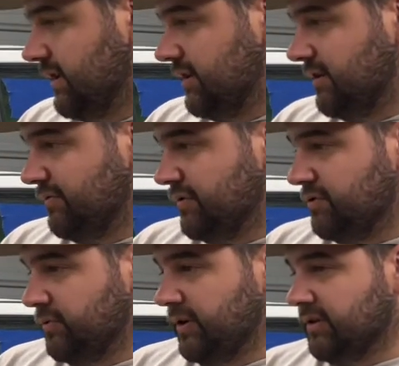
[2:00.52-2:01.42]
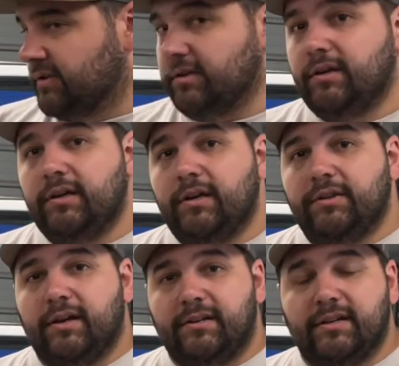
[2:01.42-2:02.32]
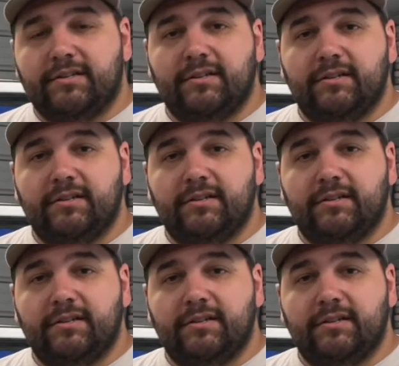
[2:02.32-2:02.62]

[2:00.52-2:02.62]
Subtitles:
and did a few tweaks. Then I tested in